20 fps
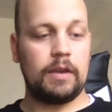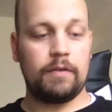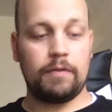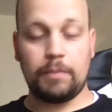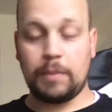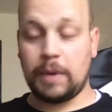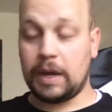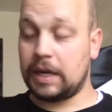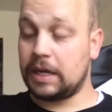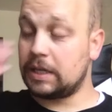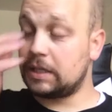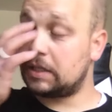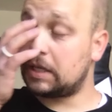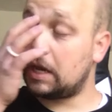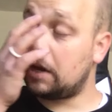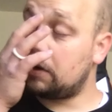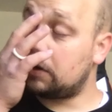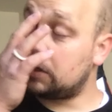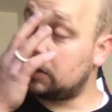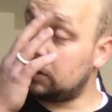my
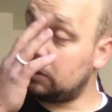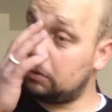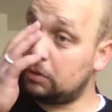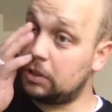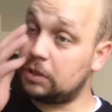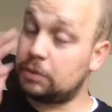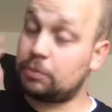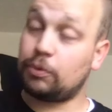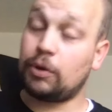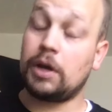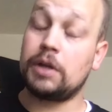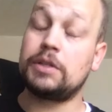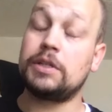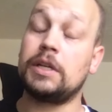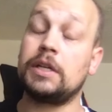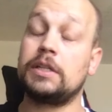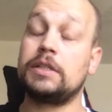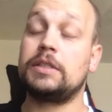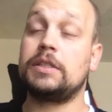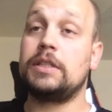desire to do these
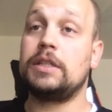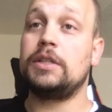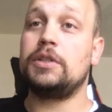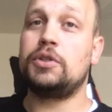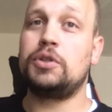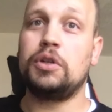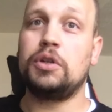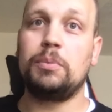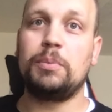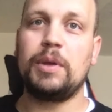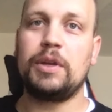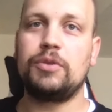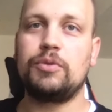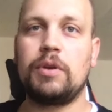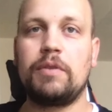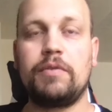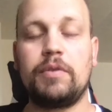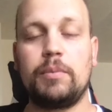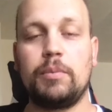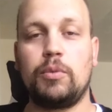projects should be
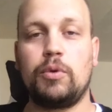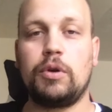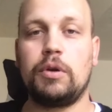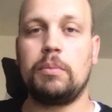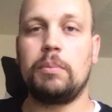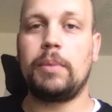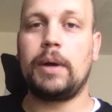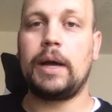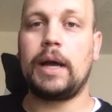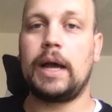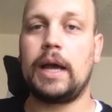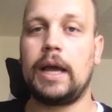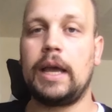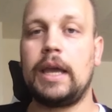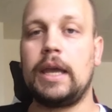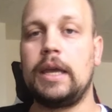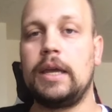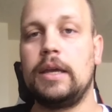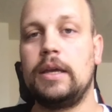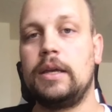driven more
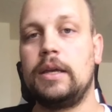by